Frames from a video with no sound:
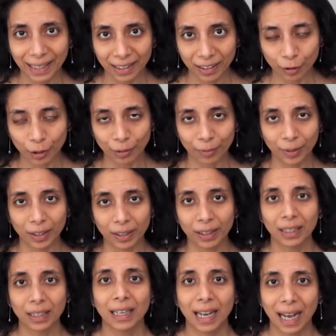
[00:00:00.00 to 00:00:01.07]
data-driven
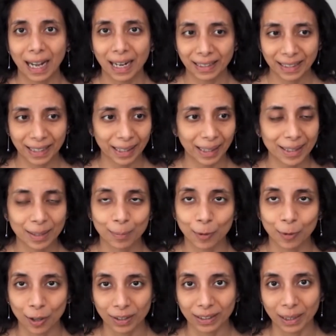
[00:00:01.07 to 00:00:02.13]
and can
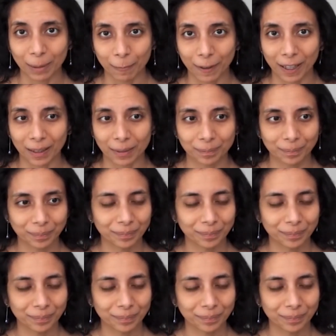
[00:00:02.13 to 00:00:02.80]
exploit them well.